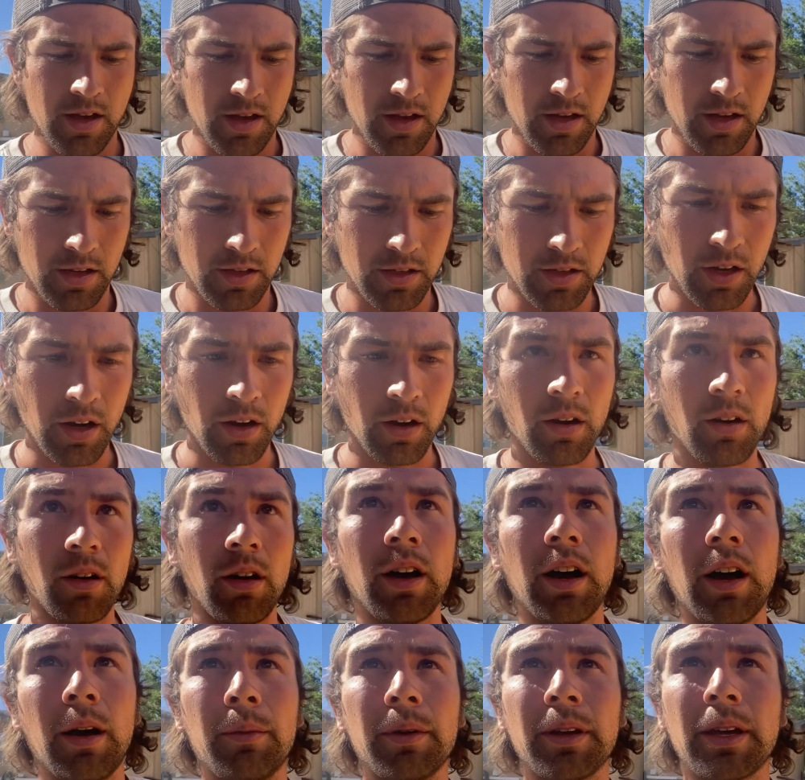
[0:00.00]
So
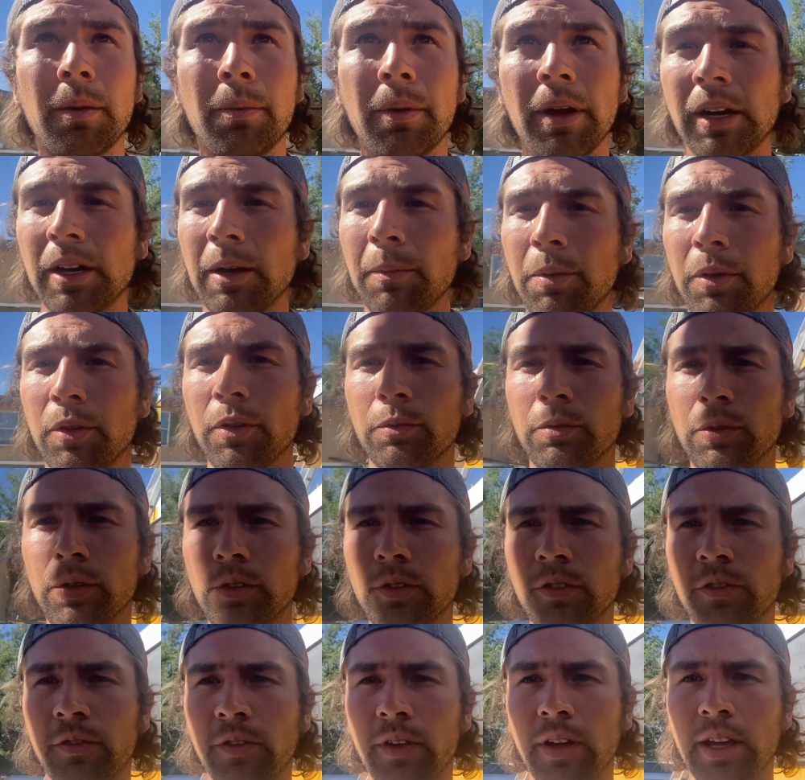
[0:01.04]
I'm gonna get back up on the
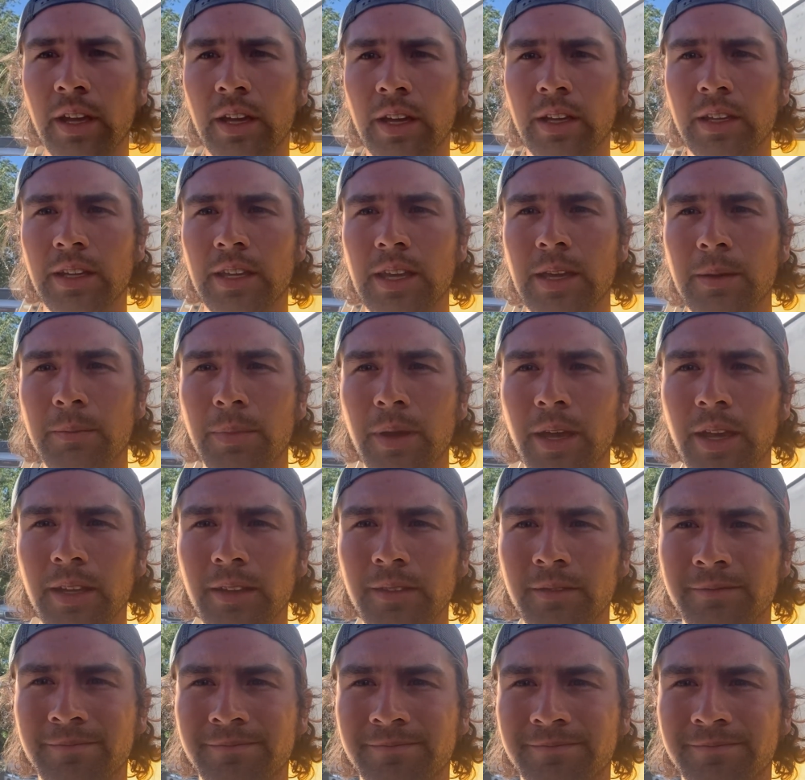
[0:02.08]
roof and keep painting.